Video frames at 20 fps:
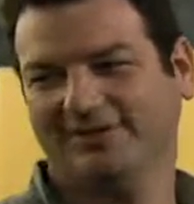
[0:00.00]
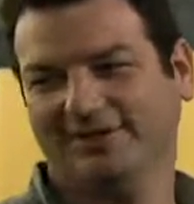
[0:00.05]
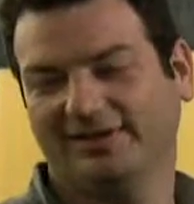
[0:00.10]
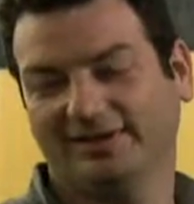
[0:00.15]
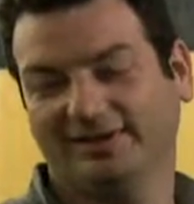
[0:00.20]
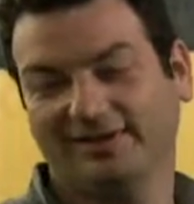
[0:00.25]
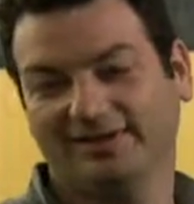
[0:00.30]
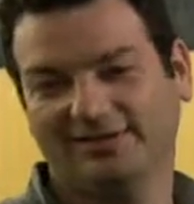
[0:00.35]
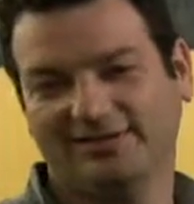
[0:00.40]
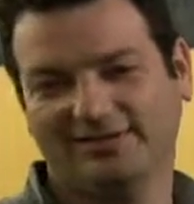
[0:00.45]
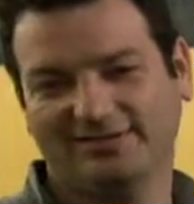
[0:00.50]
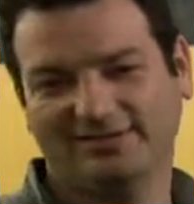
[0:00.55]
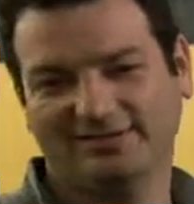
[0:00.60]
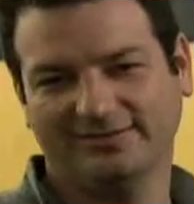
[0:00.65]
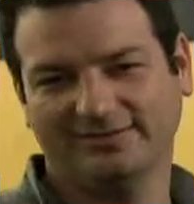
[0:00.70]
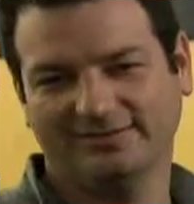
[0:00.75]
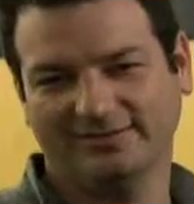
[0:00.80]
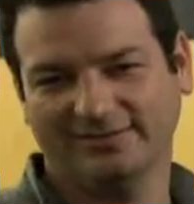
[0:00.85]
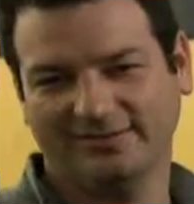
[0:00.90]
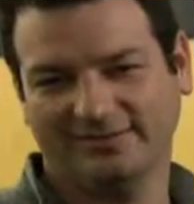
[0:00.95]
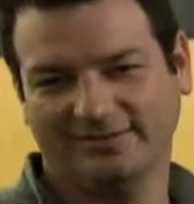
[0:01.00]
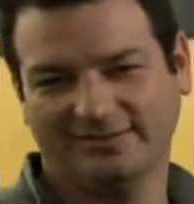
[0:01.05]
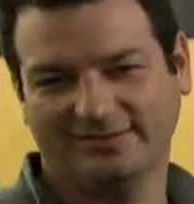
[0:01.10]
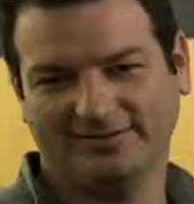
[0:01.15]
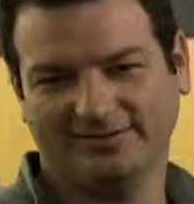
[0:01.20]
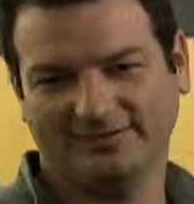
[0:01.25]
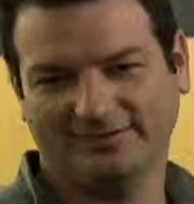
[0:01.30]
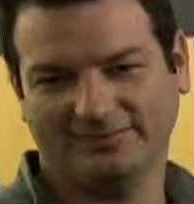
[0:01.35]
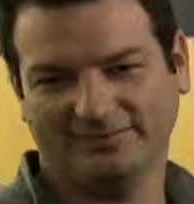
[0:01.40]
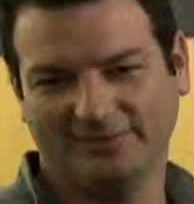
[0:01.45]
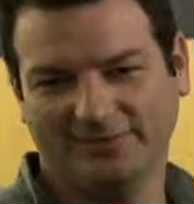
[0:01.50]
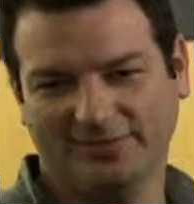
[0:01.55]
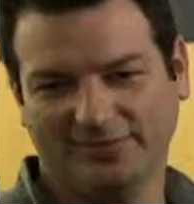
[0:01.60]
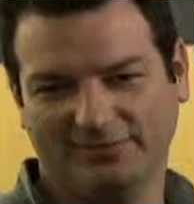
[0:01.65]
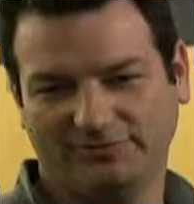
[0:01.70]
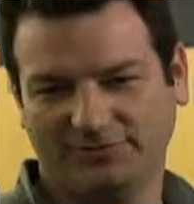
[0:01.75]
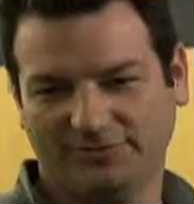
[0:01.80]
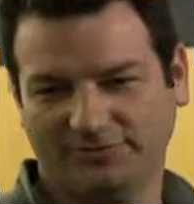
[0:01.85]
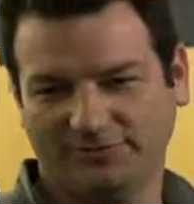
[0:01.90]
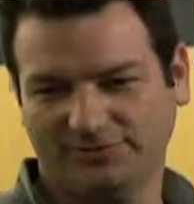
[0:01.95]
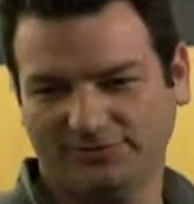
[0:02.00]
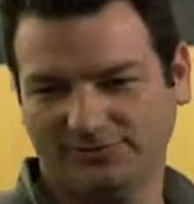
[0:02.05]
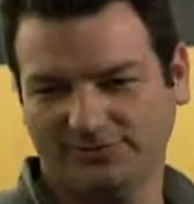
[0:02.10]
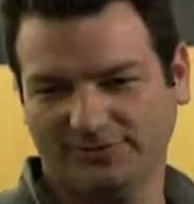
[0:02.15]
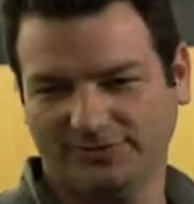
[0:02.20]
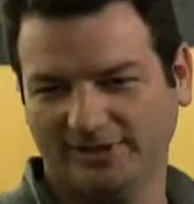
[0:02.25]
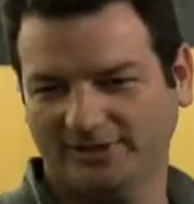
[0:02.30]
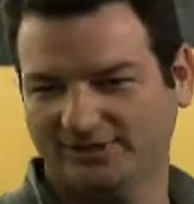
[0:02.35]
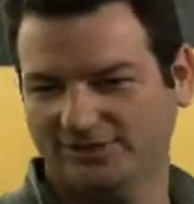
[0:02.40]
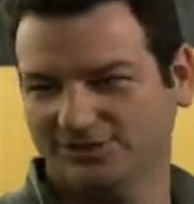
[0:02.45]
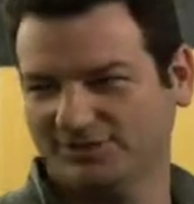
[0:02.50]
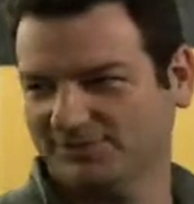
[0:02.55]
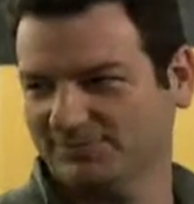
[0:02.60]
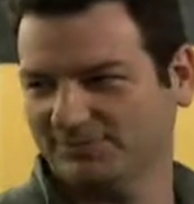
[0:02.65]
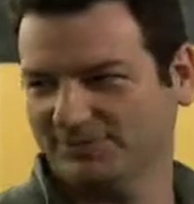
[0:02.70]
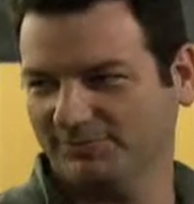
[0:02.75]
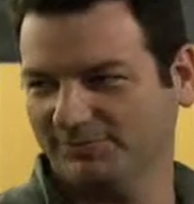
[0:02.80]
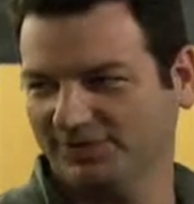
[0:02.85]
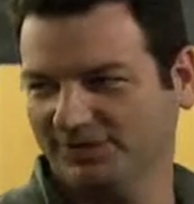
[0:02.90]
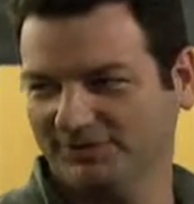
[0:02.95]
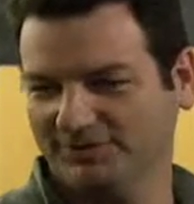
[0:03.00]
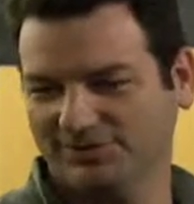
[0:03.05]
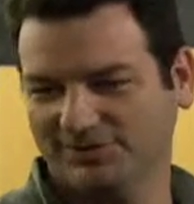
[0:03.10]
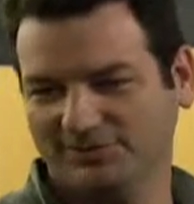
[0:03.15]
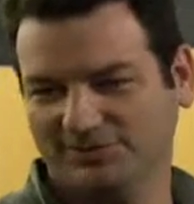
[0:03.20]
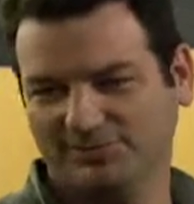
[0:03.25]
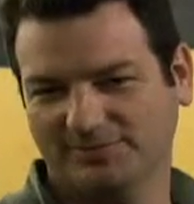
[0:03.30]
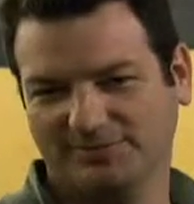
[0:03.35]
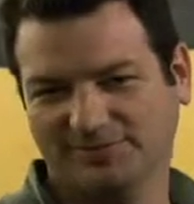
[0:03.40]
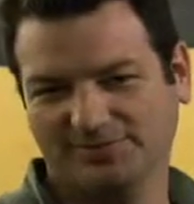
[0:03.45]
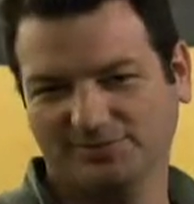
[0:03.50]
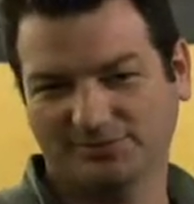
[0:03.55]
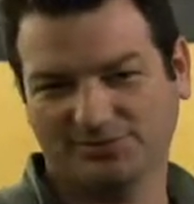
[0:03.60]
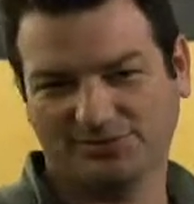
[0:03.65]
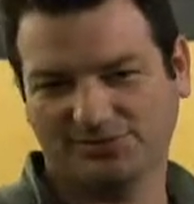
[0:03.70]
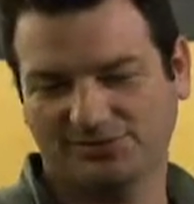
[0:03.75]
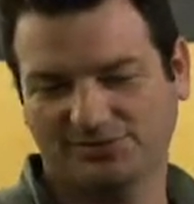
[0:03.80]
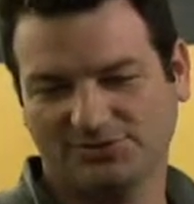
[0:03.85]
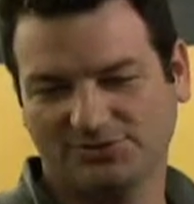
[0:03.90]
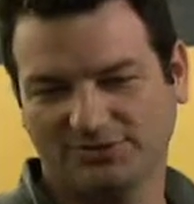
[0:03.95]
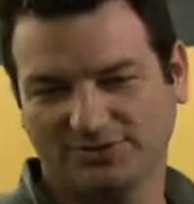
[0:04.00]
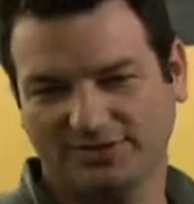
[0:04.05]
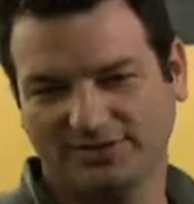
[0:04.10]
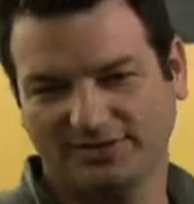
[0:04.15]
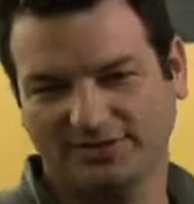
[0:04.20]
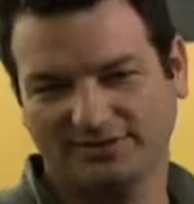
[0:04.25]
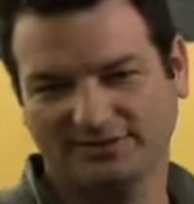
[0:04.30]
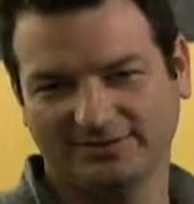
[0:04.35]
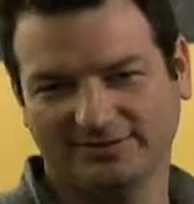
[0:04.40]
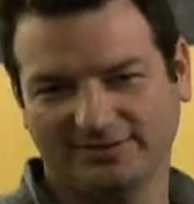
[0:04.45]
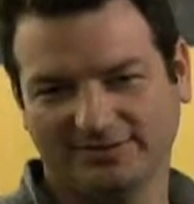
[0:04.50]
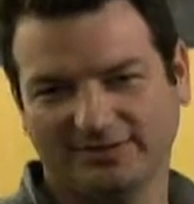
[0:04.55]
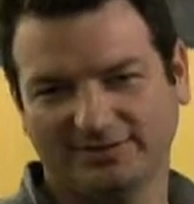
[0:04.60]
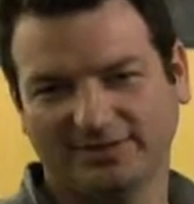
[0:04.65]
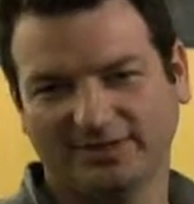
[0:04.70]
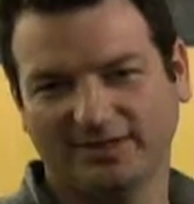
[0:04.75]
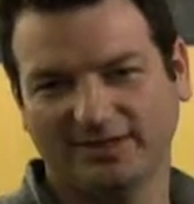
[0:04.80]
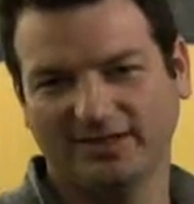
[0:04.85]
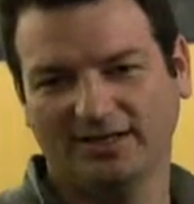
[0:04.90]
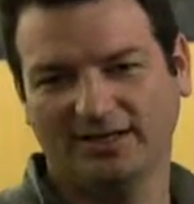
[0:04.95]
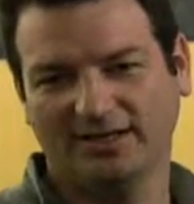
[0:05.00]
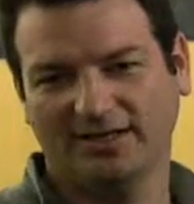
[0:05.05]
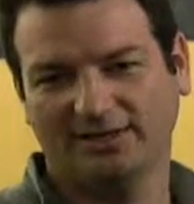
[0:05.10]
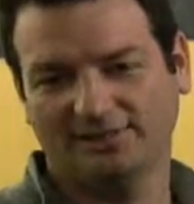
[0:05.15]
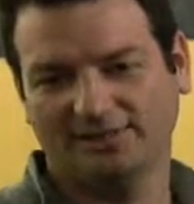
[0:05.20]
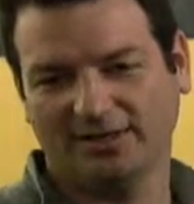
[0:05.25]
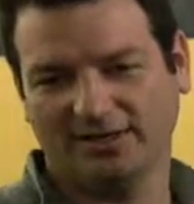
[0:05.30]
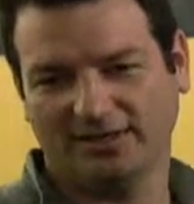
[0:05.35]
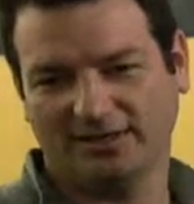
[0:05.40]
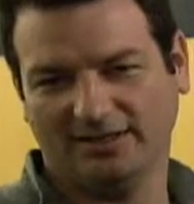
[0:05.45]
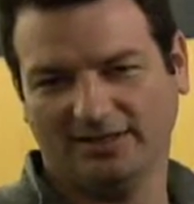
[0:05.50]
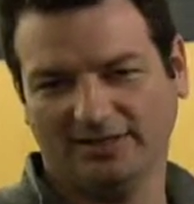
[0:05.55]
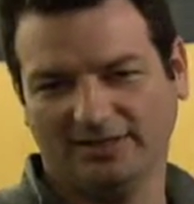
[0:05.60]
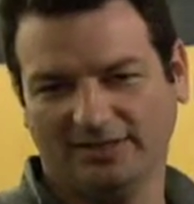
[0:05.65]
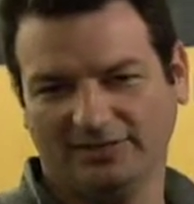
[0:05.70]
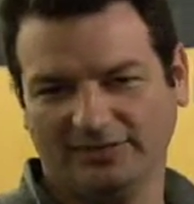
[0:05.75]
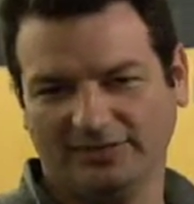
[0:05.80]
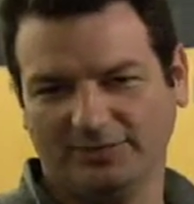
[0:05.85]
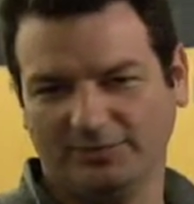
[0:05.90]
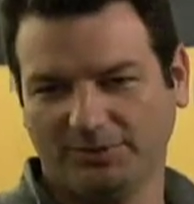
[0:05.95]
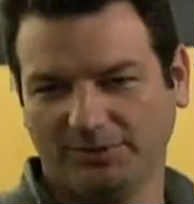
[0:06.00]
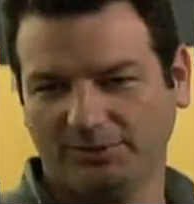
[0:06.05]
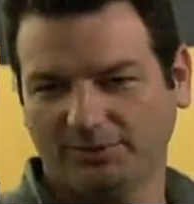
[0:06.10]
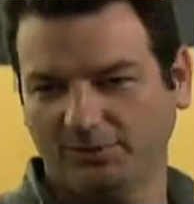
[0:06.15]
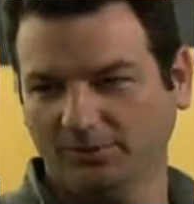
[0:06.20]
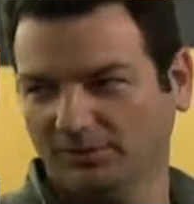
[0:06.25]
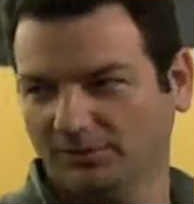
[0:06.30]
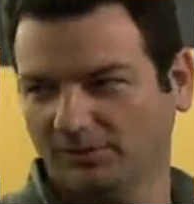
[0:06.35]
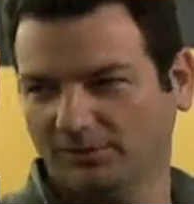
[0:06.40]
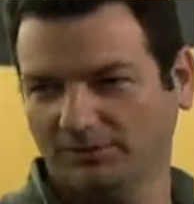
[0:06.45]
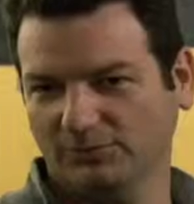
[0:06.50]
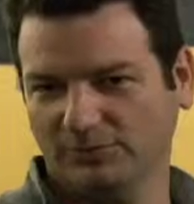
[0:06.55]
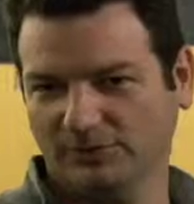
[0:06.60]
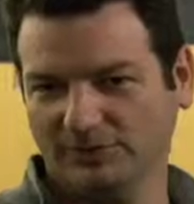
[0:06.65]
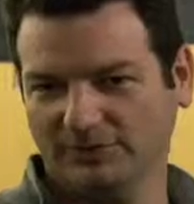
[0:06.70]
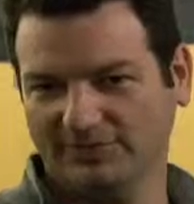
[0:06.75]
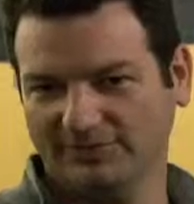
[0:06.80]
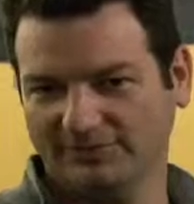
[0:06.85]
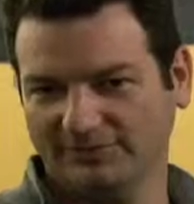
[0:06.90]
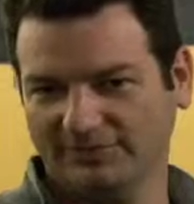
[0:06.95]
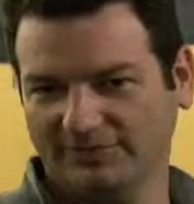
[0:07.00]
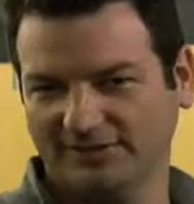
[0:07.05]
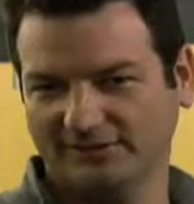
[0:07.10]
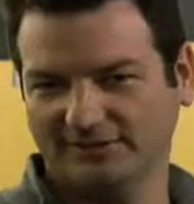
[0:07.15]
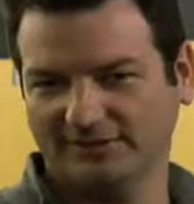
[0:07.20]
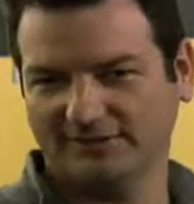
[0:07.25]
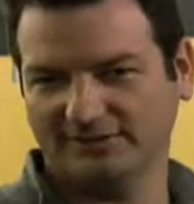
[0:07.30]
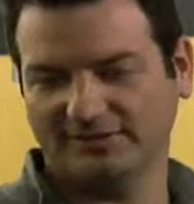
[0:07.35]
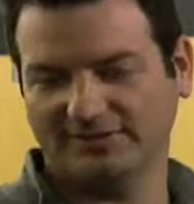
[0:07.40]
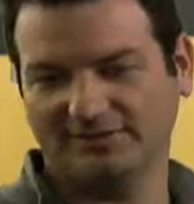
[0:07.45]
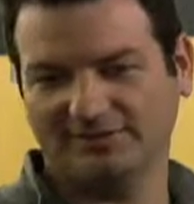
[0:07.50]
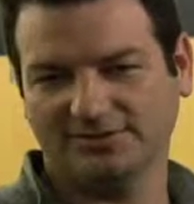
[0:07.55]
And uh, you know, if you need to make adjustments, make adjustments, which is true in any time. But I, I think people will get funded.